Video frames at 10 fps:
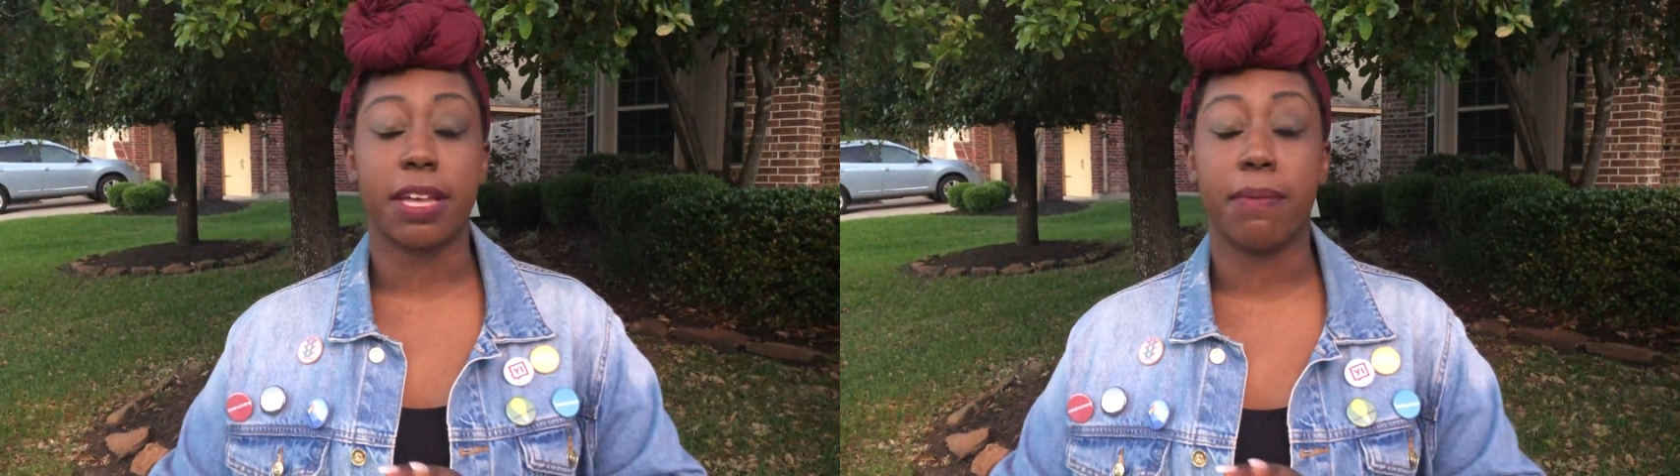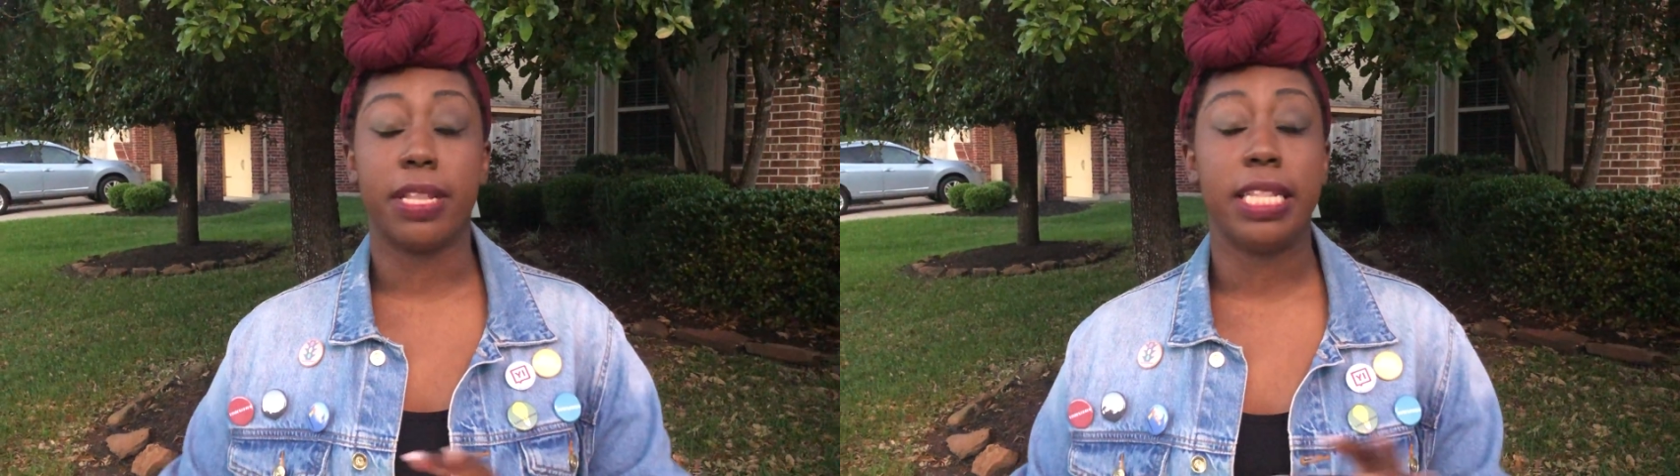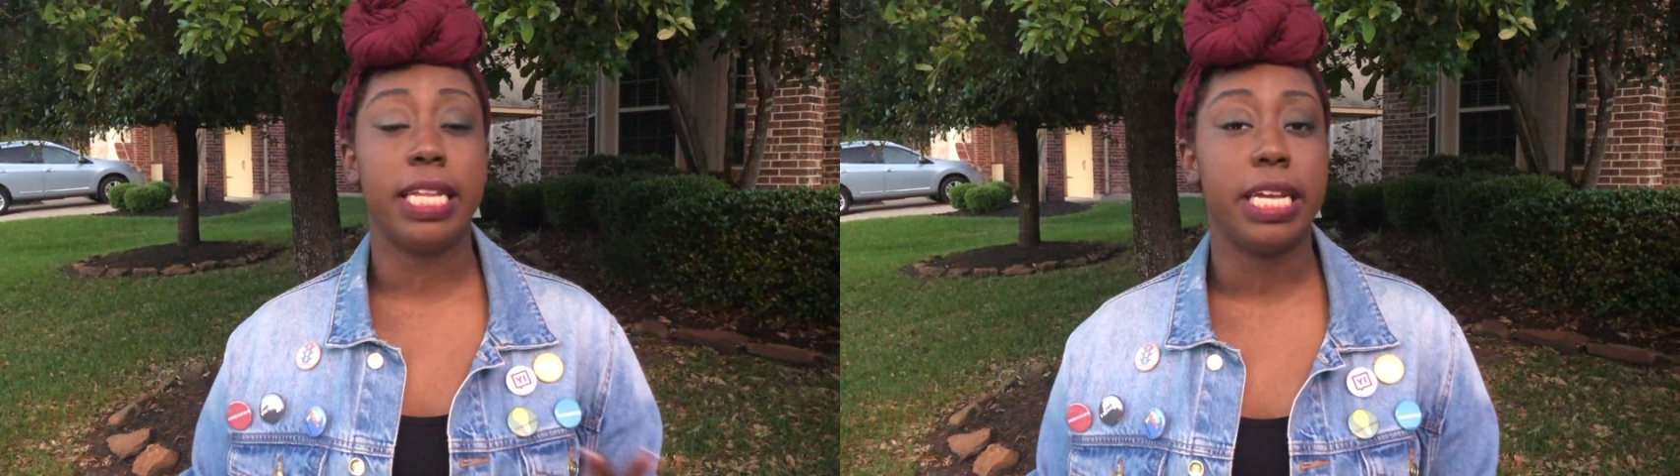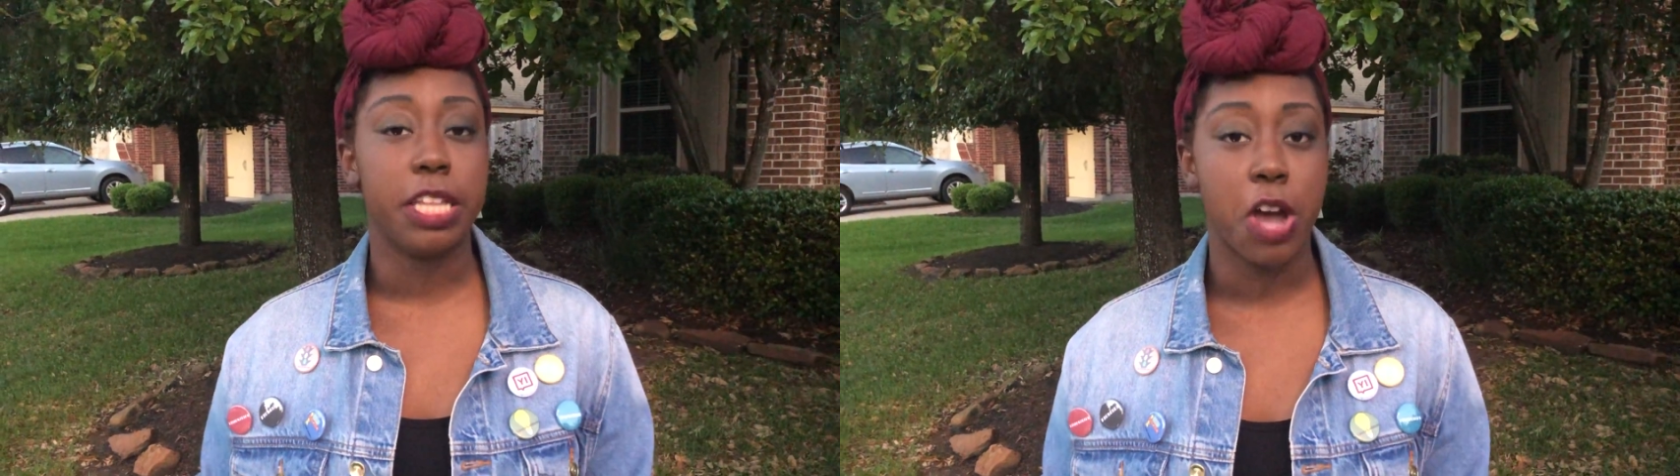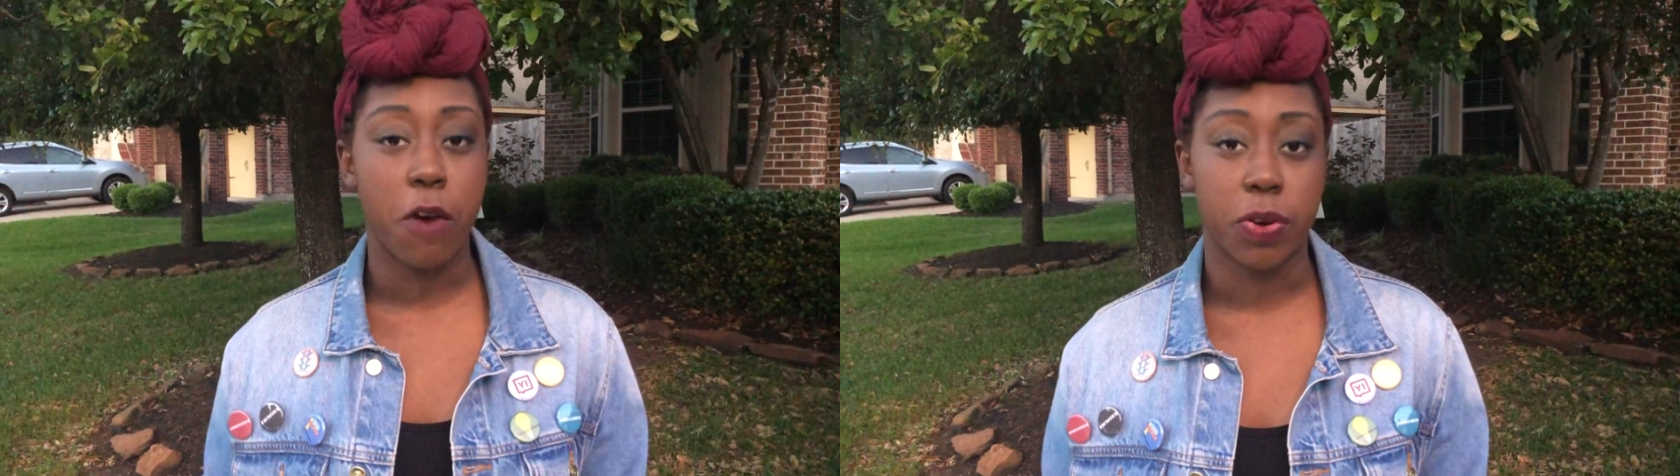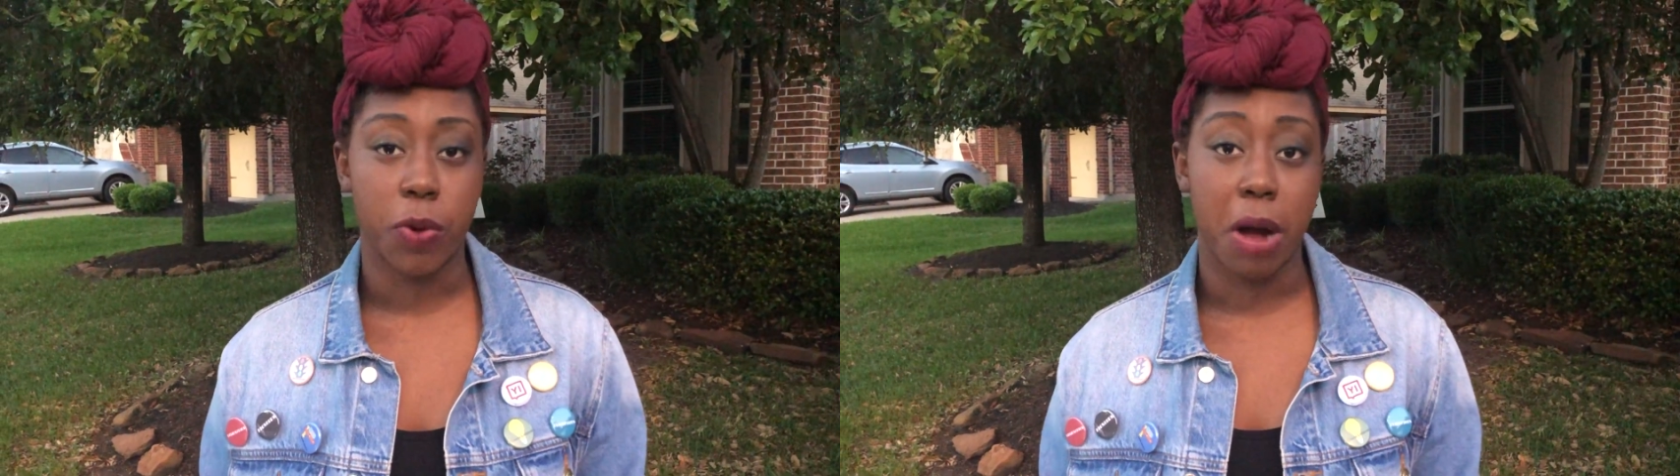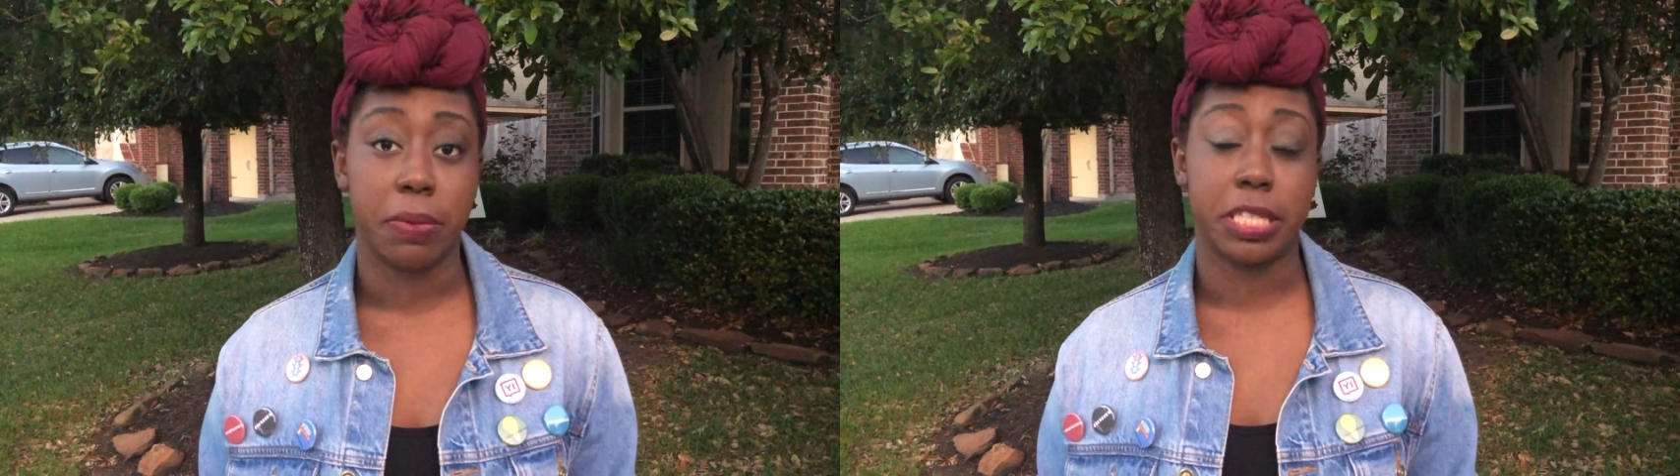completely overwhelmed